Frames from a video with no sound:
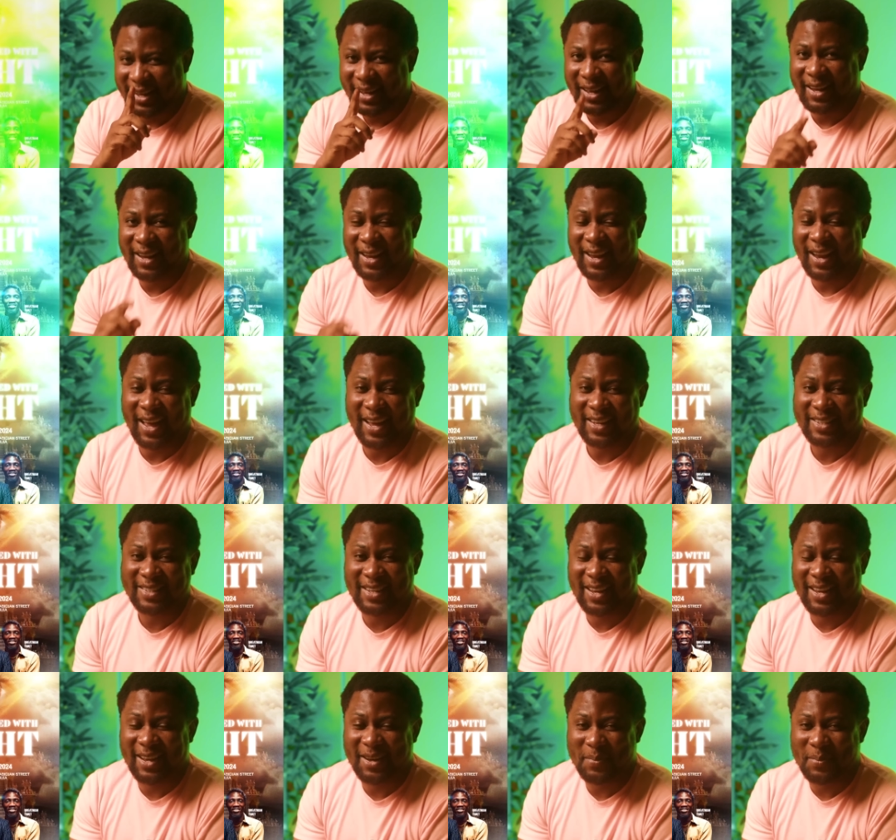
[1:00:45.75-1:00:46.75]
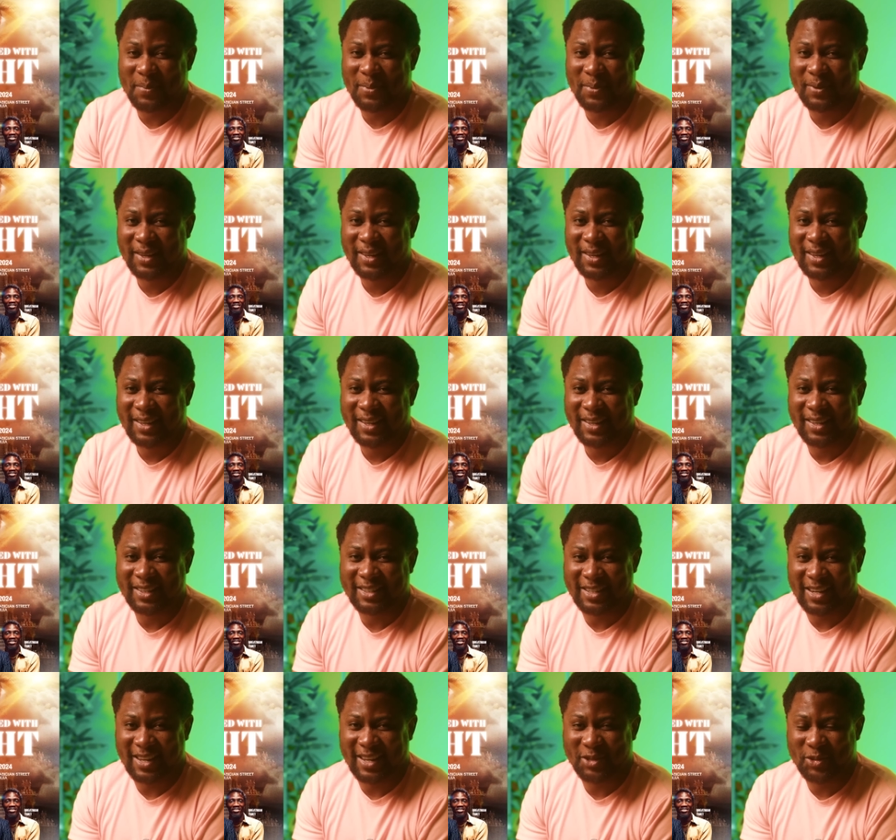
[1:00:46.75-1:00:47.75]
Light Camp is
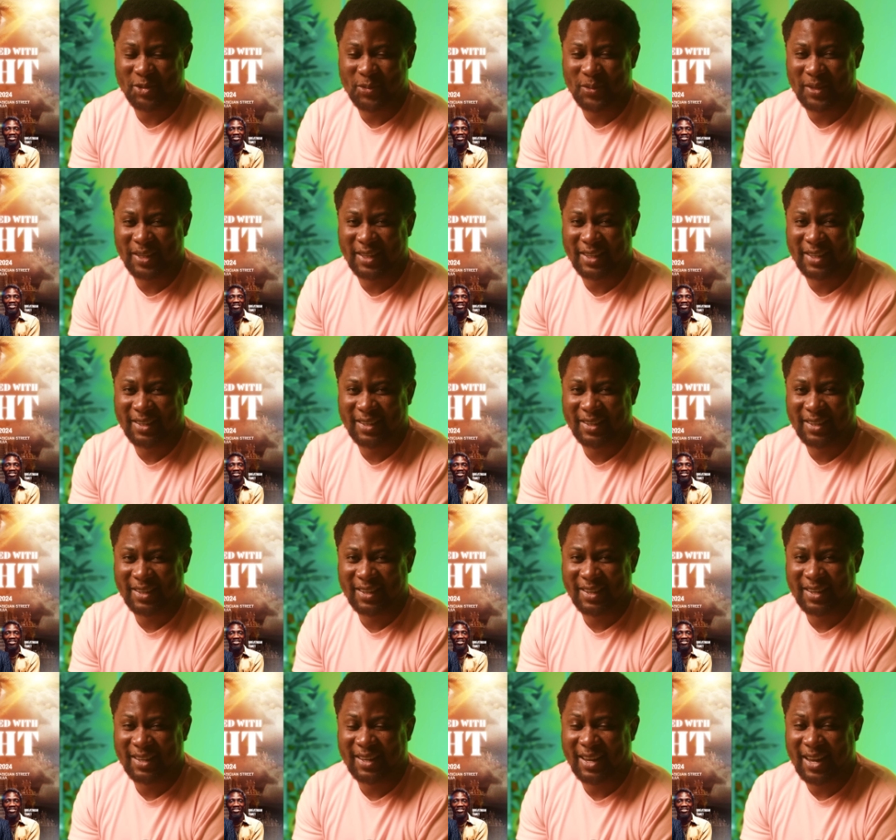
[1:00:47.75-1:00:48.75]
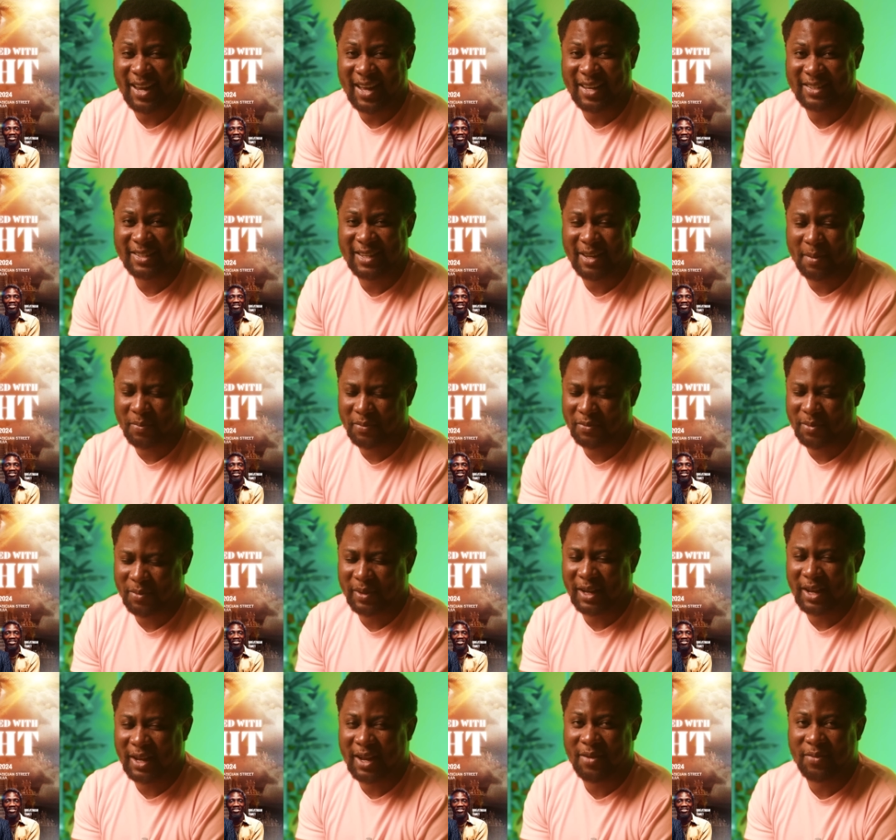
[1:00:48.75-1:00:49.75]
next week. Light Camp from
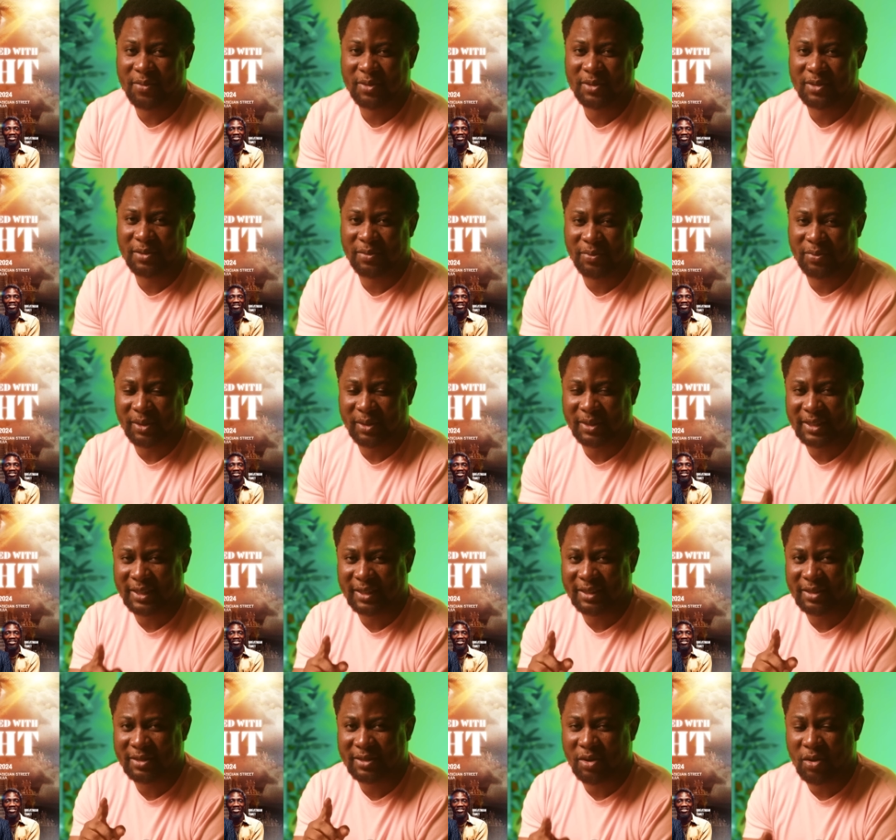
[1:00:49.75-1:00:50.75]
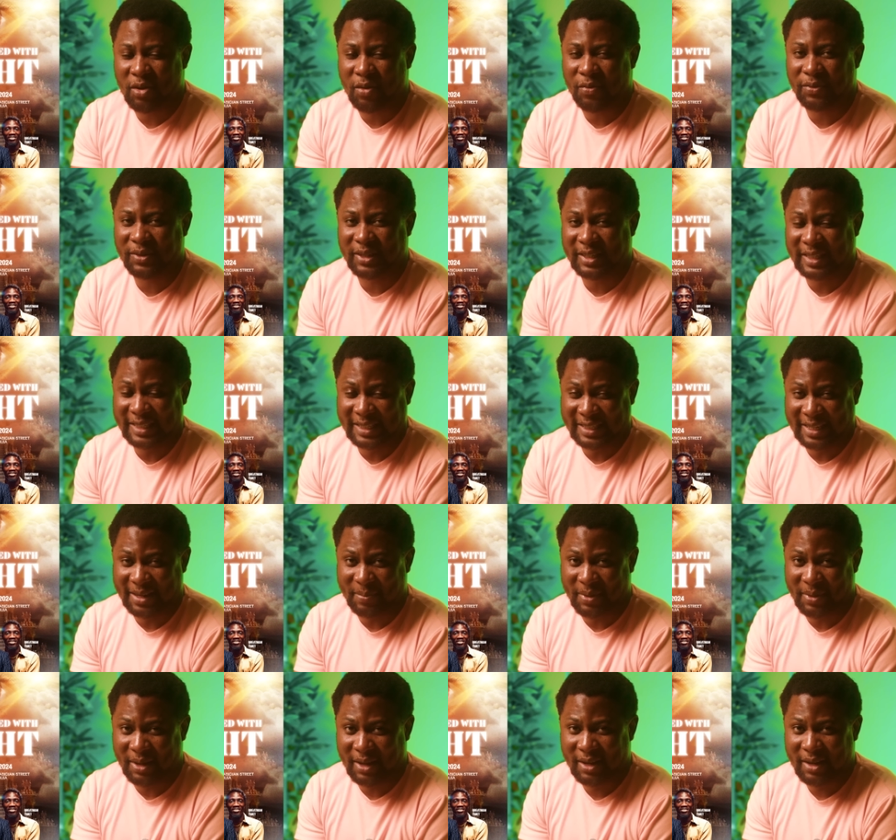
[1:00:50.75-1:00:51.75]
11th to 14th of
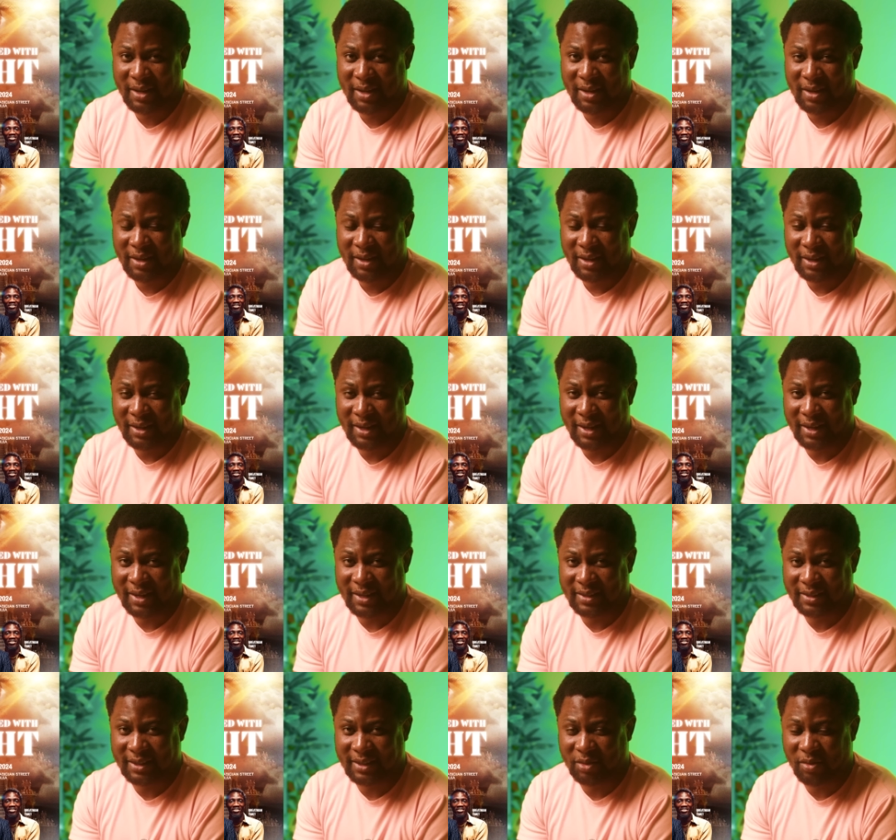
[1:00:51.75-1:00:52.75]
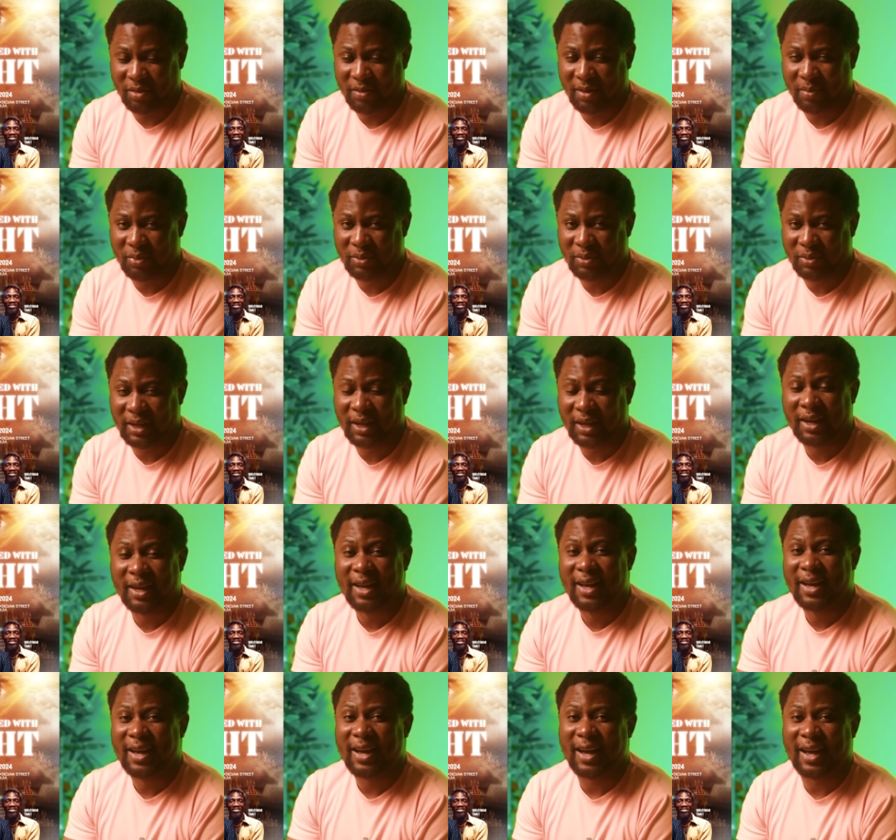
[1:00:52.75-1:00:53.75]
December here in the city of Abuja.
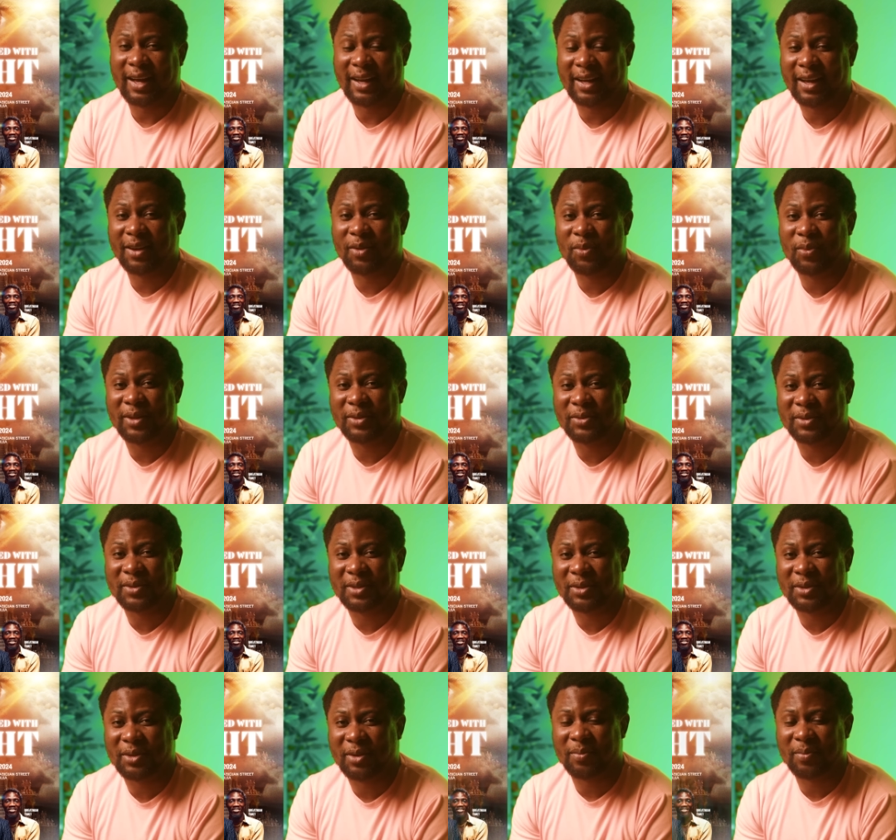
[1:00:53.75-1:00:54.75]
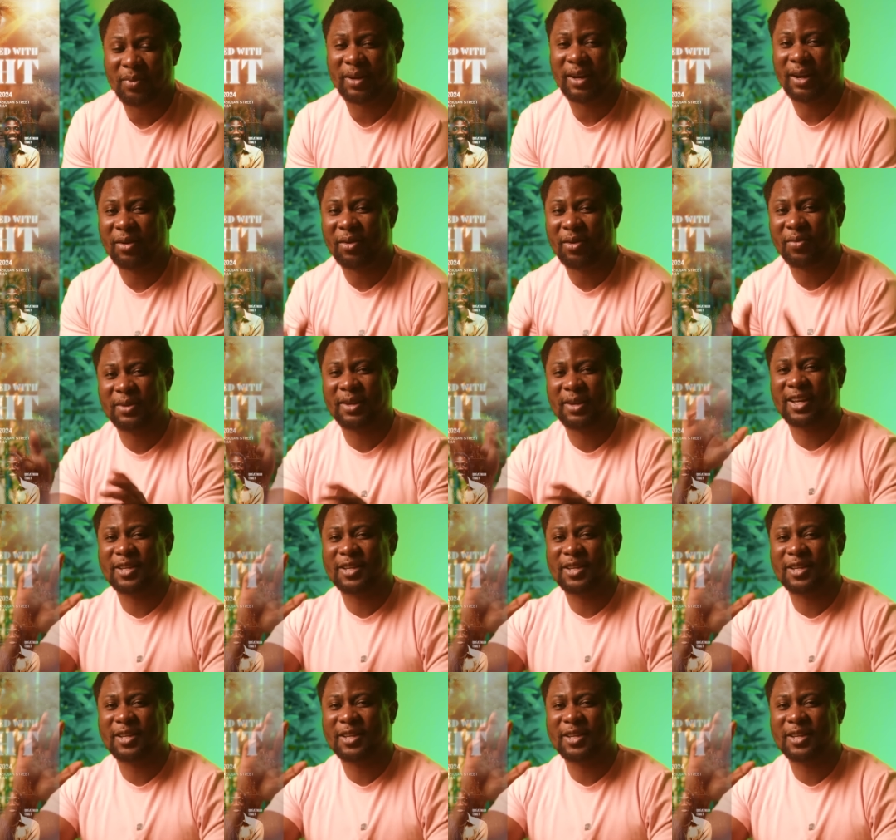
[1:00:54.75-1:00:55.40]
I can't wait to see you on board. I love you guys.